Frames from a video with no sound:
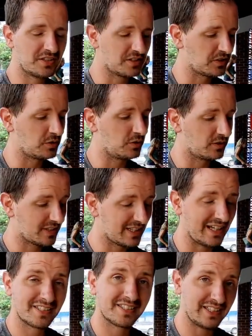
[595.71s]
This is called
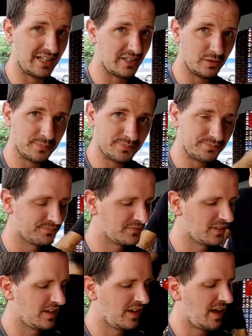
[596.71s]

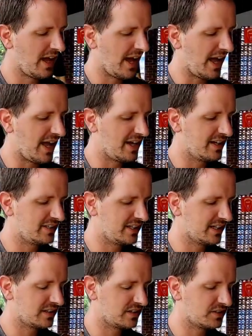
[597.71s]
casado, and
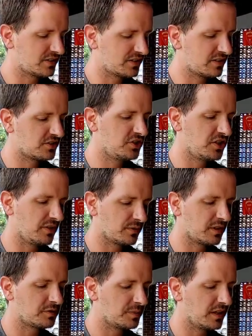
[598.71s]
it consists,
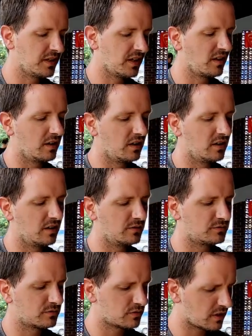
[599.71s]
generally speaking,
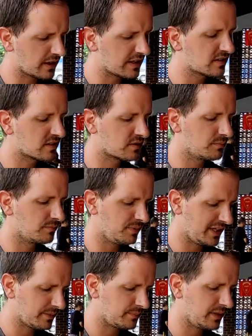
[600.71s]
of rice,
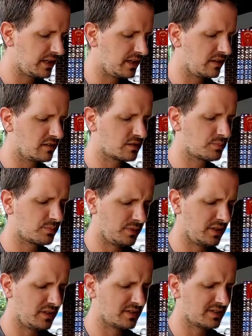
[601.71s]
black beans,
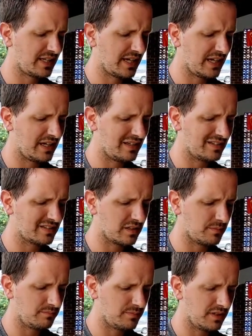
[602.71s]
plantains,
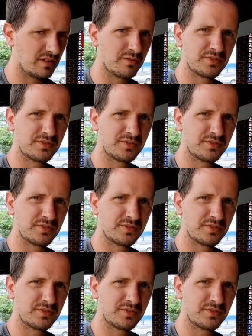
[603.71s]
a bit of